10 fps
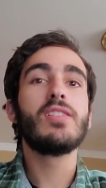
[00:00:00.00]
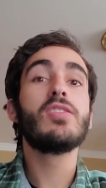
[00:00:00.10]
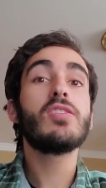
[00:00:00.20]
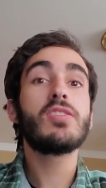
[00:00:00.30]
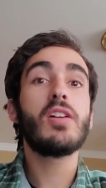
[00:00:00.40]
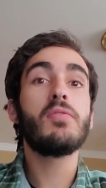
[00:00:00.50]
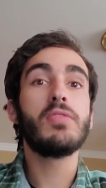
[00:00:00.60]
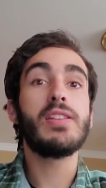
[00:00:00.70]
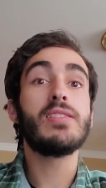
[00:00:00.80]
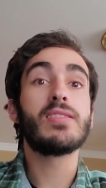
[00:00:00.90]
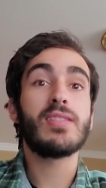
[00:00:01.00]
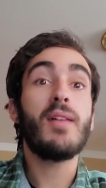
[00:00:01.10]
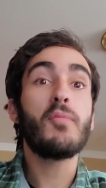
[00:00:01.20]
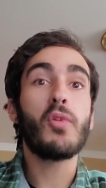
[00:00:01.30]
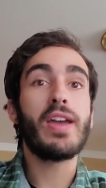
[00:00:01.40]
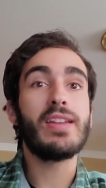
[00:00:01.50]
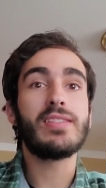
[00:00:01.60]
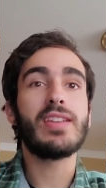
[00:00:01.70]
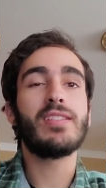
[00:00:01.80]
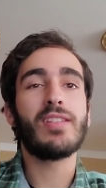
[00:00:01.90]
your show will need some way
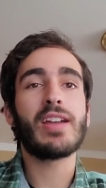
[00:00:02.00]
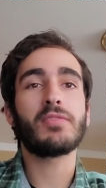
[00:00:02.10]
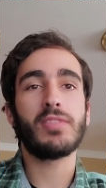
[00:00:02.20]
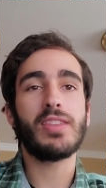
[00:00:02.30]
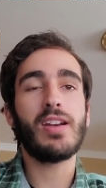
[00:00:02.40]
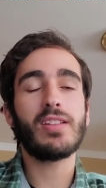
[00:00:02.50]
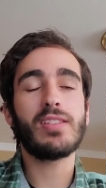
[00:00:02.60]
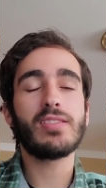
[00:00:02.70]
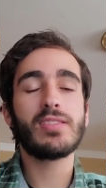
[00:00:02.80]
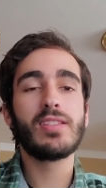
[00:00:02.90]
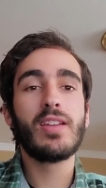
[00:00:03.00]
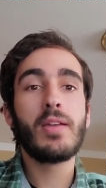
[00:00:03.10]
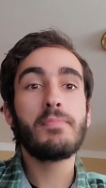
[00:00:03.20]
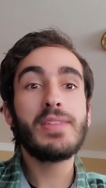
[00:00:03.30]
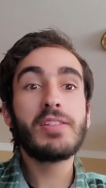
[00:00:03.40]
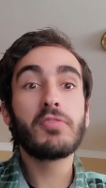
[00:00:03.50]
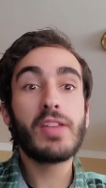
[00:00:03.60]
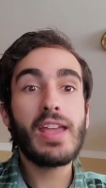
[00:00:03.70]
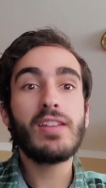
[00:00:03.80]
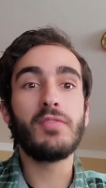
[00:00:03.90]
to interact with the audience. Be
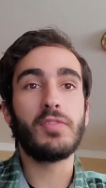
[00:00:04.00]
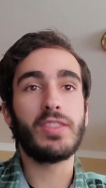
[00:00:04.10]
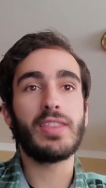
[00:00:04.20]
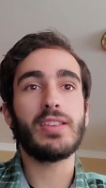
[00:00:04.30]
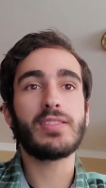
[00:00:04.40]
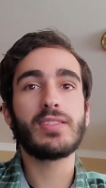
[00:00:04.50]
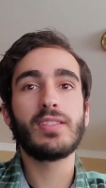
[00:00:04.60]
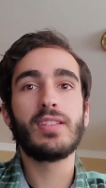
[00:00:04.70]
creative with this.